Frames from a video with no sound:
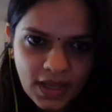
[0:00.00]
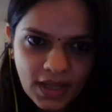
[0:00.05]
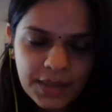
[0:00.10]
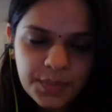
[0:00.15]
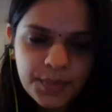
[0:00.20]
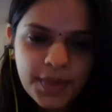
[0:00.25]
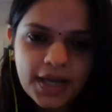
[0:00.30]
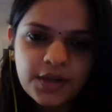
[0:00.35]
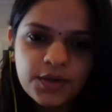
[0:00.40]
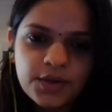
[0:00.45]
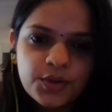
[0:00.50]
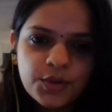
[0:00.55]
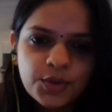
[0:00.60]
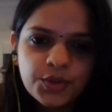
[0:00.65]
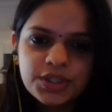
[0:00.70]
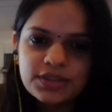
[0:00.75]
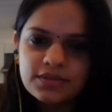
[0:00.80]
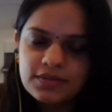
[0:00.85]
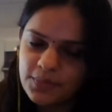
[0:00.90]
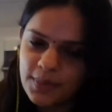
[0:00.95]
And when you
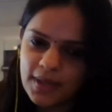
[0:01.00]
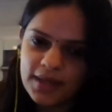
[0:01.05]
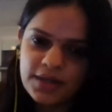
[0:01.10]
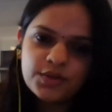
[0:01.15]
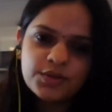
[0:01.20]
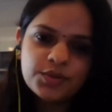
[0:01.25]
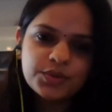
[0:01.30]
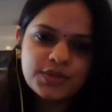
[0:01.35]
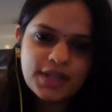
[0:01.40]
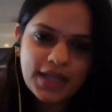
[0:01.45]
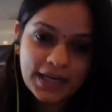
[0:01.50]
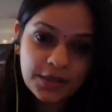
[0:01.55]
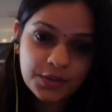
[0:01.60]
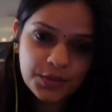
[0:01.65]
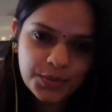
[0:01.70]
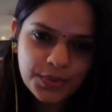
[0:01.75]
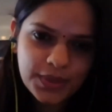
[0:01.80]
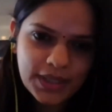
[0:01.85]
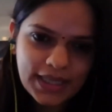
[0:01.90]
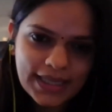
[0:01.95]
do that,
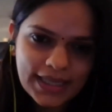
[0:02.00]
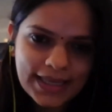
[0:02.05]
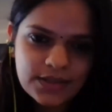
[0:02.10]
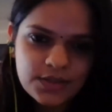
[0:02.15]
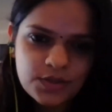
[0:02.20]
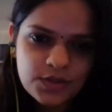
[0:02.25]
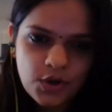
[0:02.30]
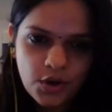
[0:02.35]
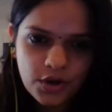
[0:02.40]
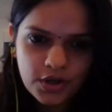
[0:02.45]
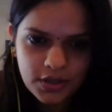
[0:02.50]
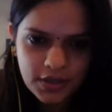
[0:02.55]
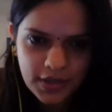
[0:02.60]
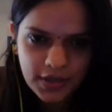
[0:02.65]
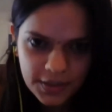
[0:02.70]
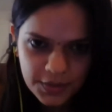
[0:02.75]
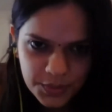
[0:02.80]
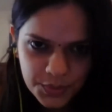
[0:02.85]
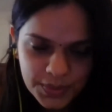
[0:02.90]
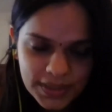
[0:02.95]
you will get stronger
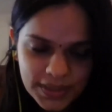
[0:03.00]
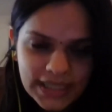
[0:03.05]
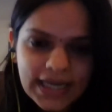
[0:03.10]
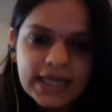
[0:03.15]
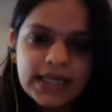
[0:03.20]
and you will